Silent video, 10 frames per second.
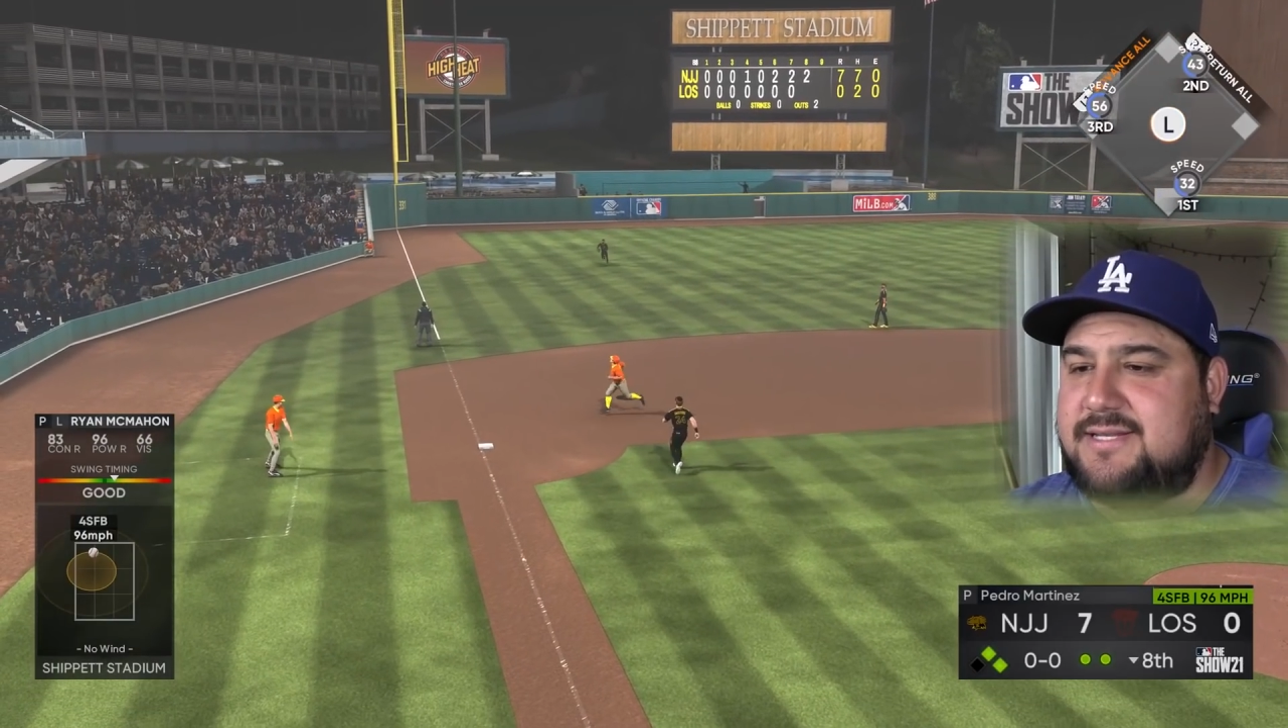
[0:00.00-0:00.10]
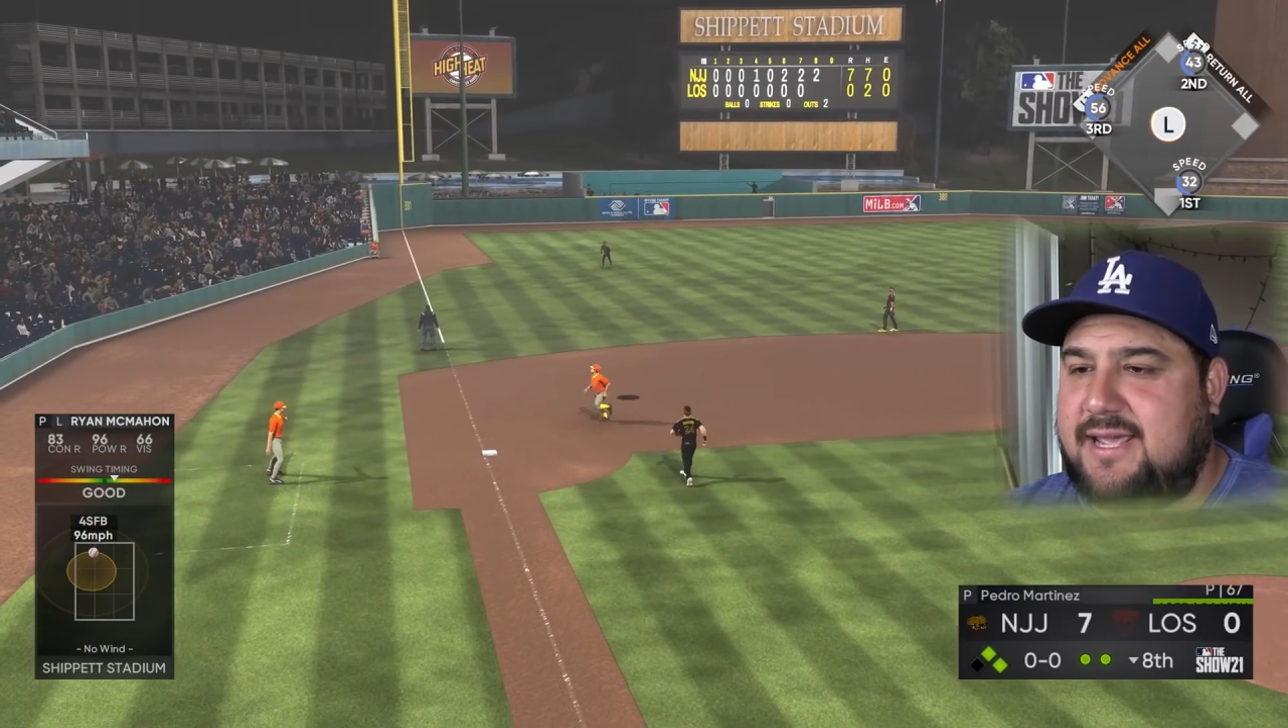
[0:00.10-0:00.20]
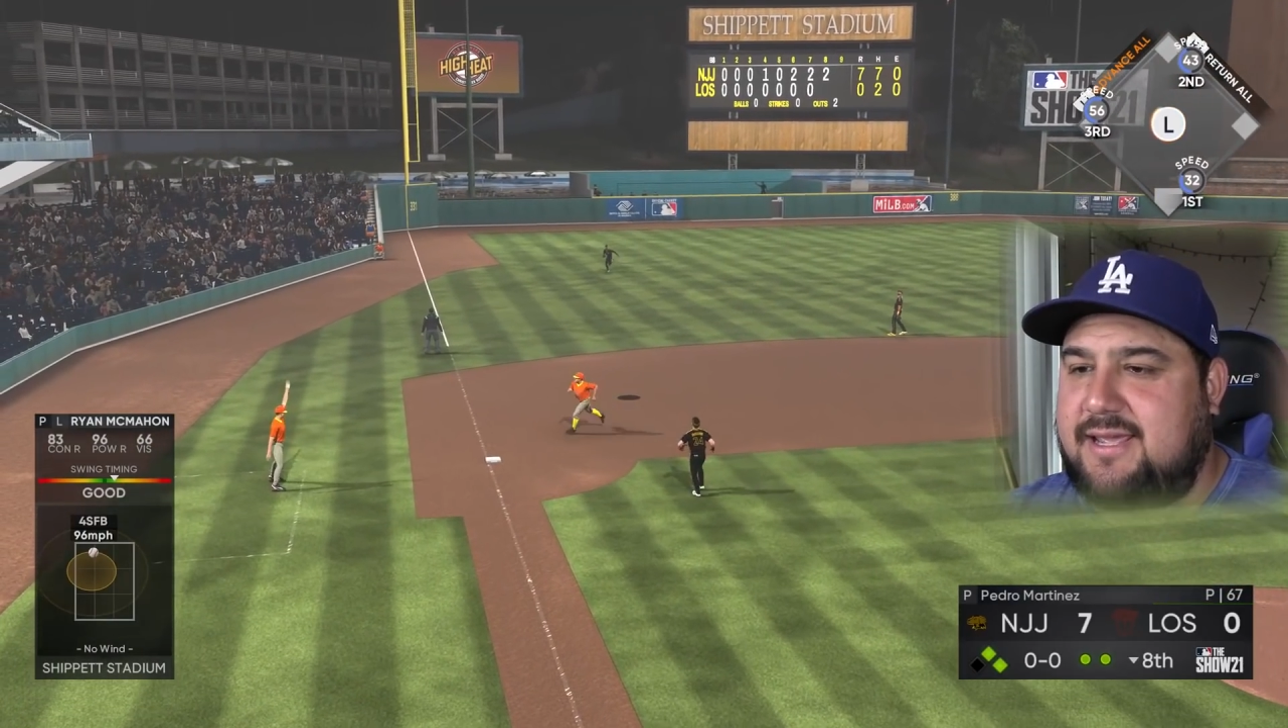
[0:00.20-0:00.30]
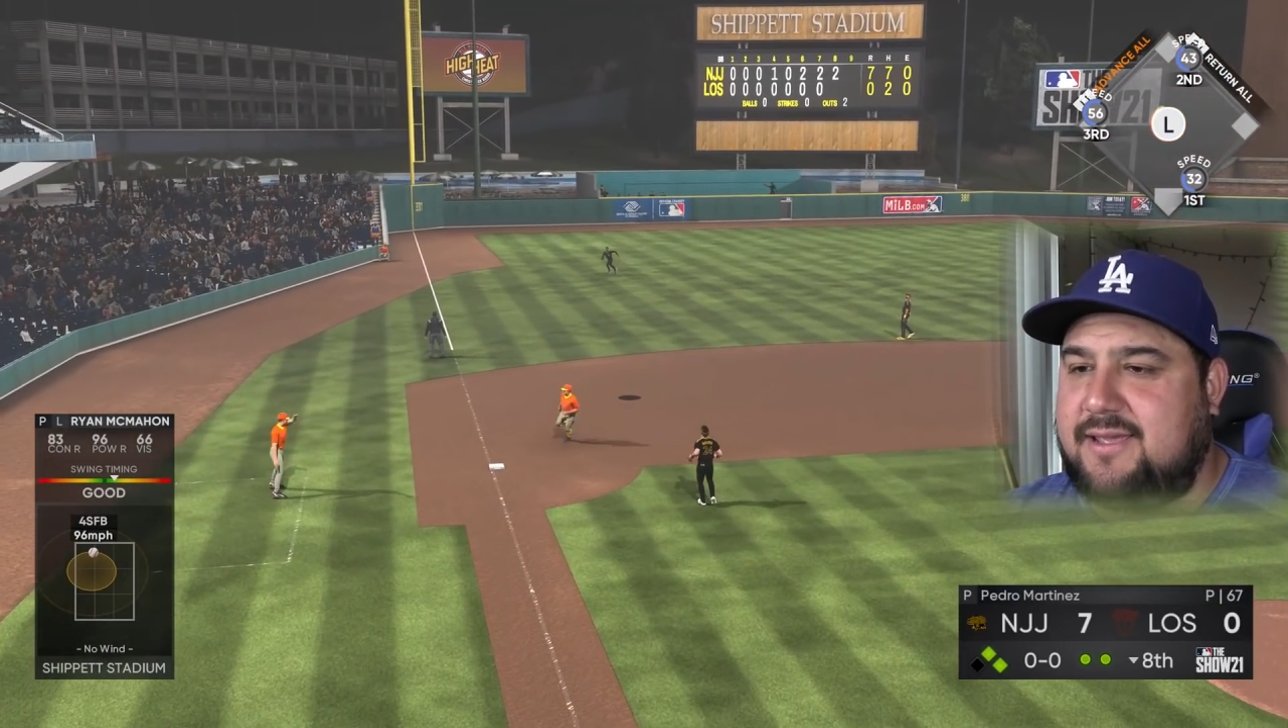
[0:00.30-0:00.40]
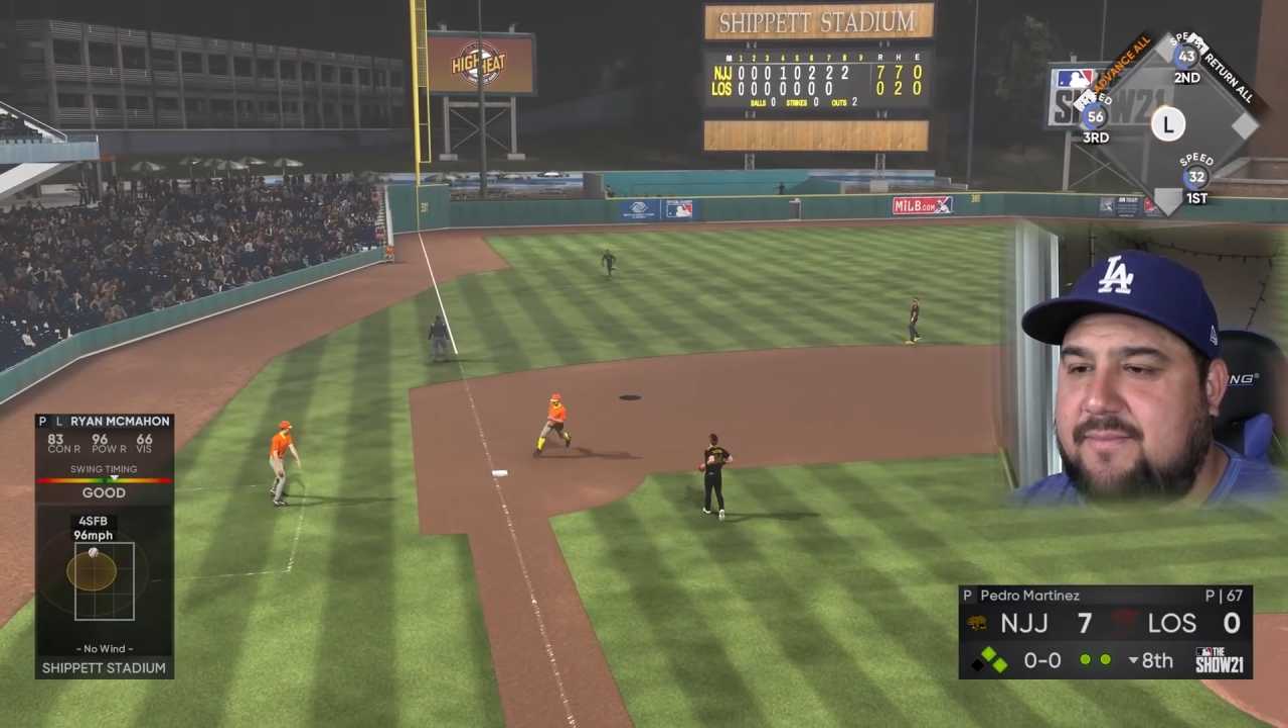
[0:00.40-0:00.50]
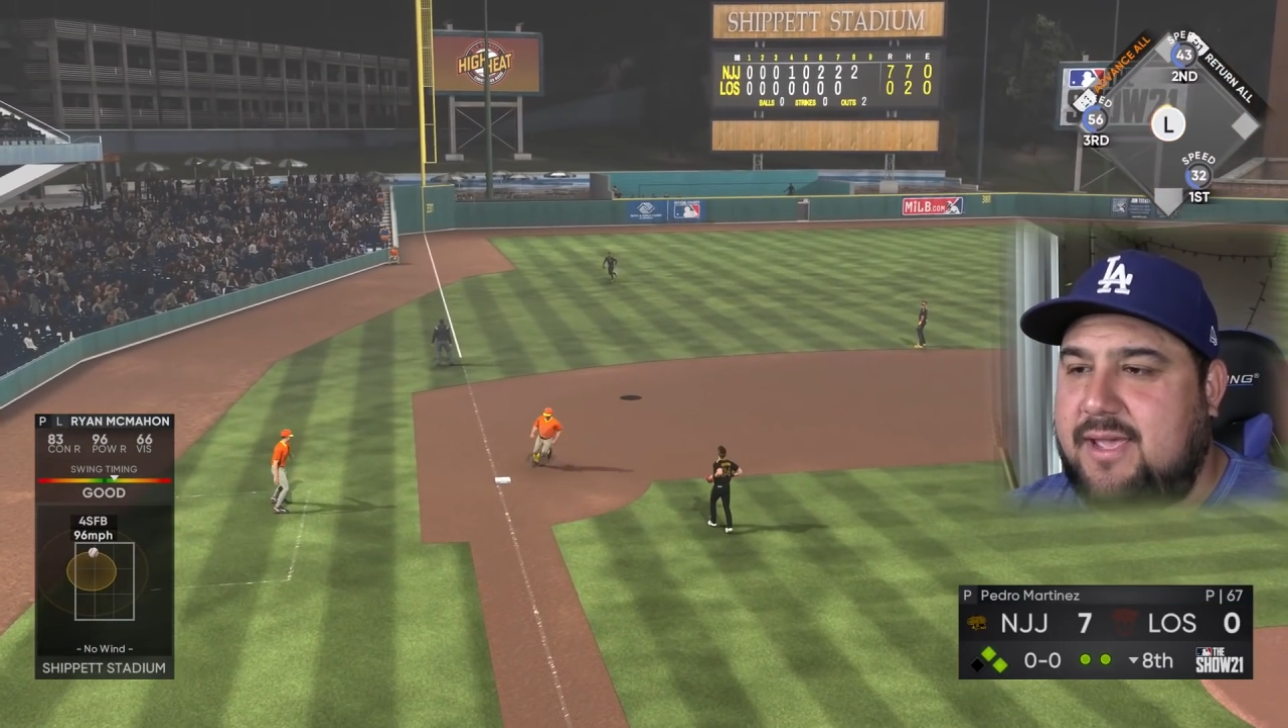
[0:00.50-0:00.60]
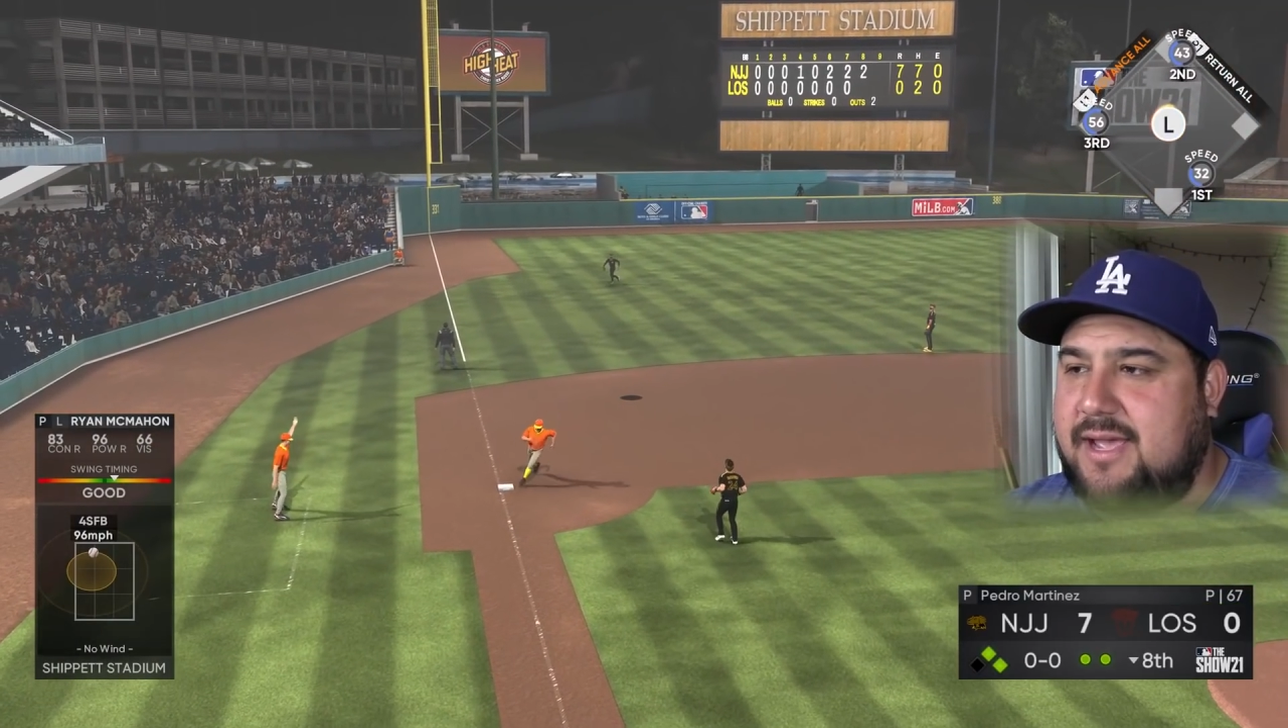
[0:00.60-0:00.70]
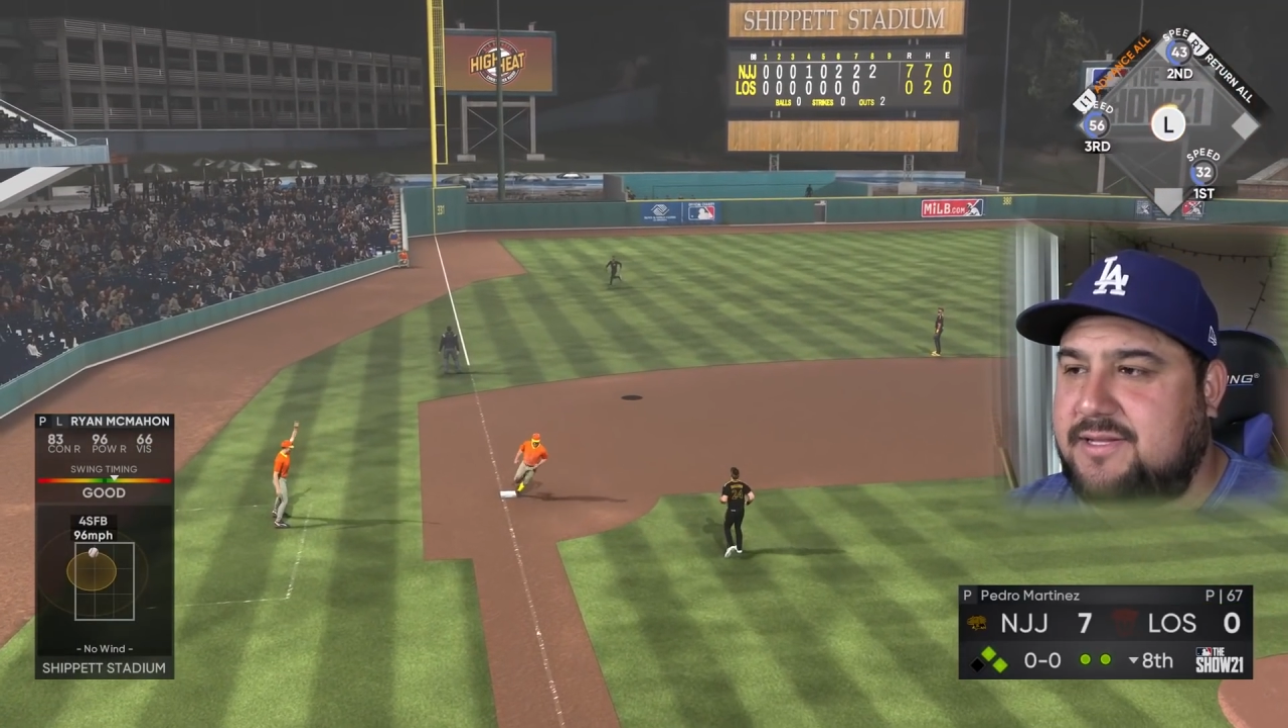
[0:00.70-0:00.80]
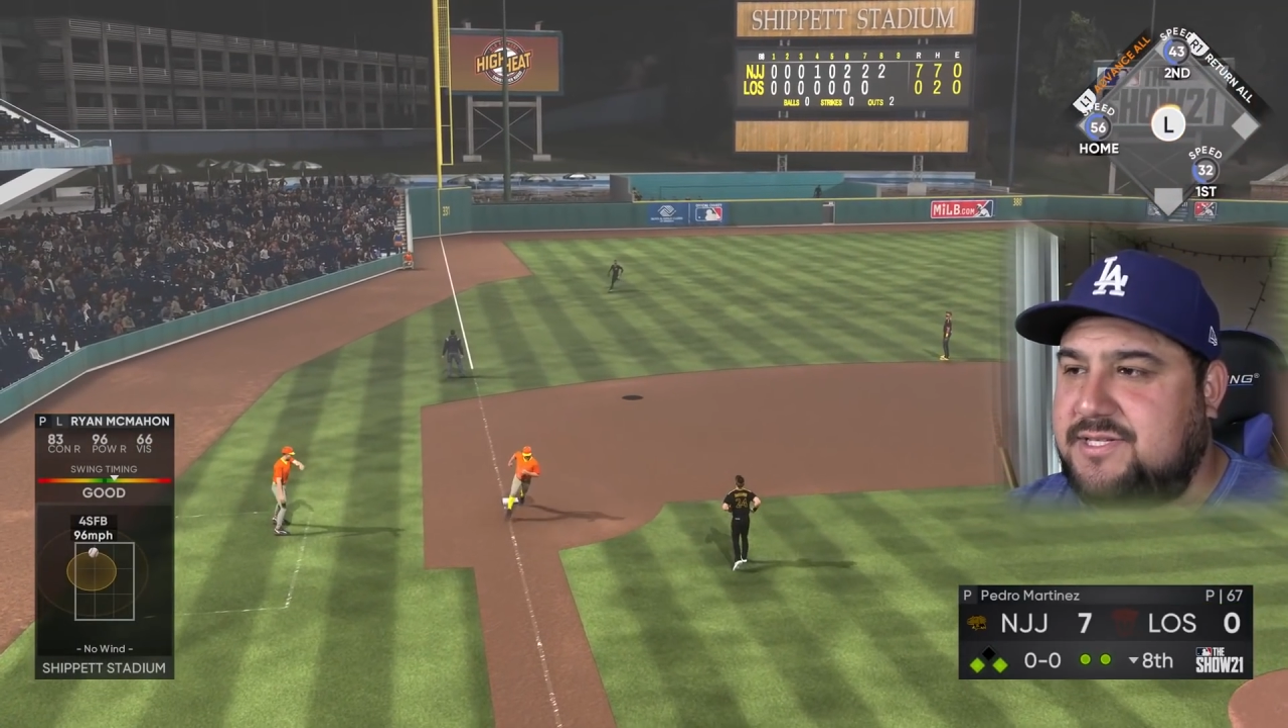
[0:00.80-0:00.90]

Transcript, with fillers: Dang it, man.